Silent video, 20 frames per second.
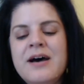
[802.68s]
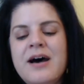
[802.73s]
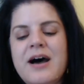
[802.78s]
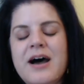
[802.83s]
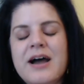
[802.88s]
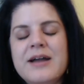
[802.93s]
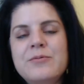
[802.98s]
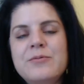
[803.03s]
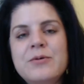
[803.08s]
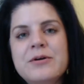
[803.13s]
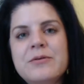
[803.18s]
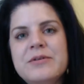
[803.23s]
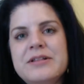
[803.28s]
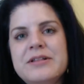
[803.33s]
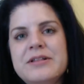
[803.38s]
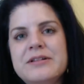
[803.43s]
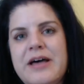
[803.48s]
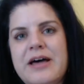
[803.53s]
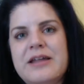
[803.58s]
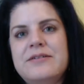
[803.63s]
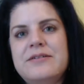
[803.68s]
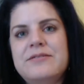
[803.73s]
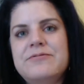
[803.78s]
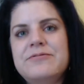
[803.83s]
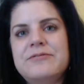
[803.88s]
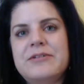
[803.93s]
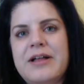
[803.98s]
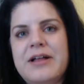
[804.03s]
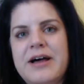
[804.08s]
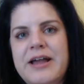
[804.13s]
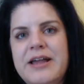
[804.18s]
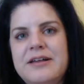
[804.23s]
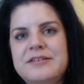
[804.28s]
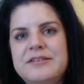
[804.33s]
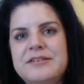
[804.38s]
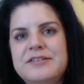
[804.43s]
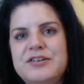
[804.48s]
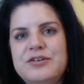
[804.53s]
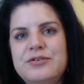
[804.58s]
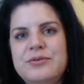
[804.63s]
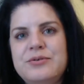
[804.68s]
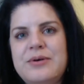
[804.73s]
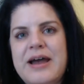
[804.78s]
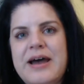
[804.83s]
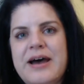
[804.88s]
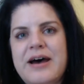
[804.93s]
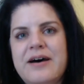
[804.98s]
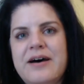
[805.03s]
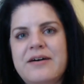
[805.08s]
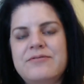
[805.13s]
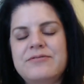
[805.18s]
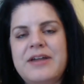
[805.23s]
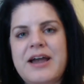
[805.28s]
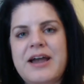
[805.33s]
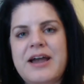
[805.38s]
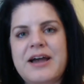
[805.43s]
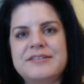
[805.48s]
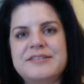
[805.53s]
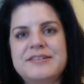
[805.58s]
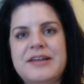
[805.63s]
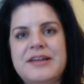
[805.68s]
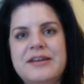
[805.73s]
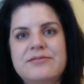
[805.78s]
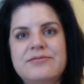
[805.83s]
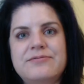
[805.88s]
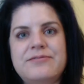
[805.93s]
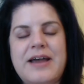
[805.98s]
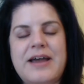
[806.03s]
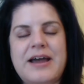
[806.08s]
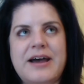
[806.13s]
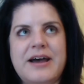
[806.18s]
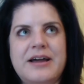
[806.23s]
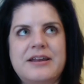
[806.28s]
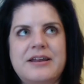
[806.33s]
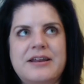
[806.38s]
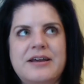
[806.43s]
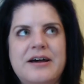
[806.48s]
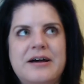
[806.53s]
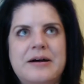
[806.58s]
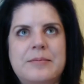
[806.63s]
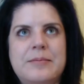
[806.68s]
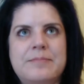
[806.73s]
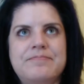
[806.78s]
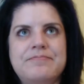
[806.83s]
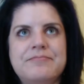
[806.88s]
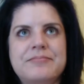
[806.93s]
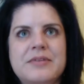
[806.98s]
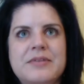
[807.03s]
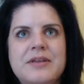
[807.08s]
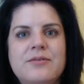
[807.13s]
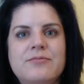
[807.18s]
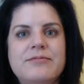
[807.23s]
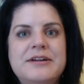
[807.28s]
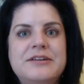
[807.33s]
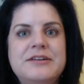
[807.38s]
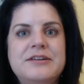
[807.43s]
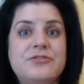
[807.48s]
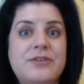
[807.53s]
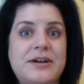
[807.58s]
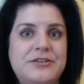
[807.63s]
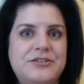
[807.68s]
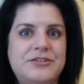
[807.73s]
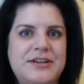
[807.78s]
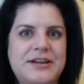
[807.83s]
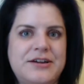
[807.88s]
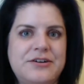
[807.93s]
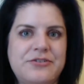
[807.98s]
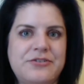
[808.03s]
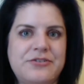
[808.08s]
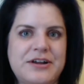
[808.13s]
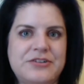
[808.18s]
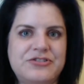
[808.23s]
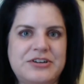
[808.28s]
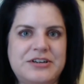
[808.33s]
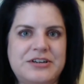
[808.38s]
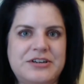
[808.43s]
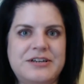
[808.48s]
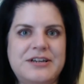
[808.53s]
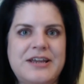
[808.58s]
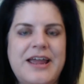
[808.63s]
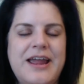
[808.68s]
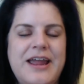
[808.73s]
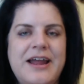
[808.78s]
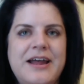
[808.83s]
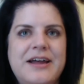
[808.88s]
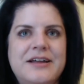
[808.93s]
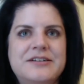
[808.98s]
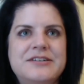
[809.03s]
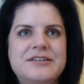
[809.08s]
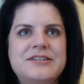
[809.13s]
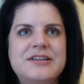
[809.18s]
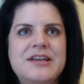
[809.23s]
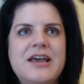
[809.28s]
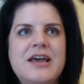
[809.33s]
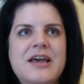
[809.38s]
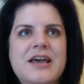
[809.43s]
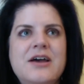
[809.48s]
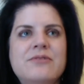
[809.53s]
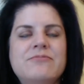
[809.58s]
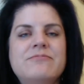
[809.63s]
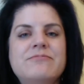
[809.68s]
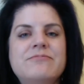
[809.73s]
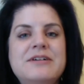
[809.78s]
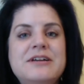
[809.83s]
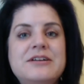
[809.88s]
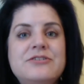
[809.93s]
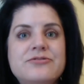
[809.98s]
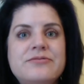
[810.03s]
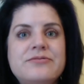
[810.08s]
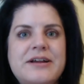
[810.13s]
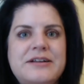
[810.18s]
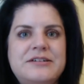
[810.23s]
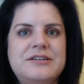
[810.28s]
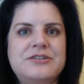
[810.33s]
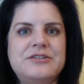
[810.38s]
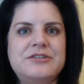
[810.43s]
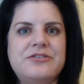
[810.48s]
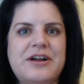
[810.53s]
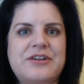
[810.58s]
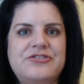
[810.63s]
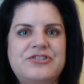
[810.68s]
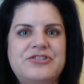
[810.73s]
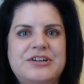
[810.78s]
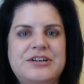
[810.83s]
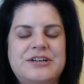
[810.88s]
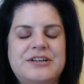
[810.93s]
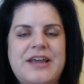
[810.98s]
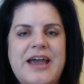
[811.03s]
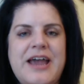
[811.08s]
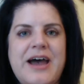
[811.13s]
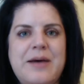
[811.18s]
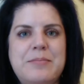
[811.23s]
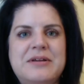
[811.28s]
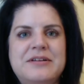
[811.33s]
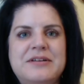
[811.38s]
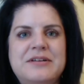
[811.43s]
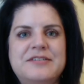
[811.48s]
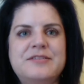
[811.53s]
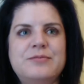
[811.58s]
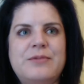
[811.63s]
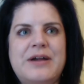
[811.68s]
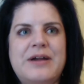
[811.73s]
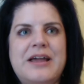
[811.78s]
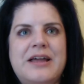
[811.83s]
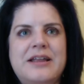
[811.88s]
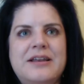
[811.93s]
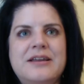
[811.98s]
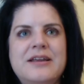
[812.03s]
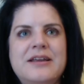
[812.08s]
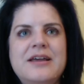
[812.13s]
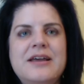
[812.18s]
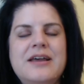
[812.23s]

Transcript: I work with a lot of clients who have cats that have had redirected aggression, and redirected aggression happens when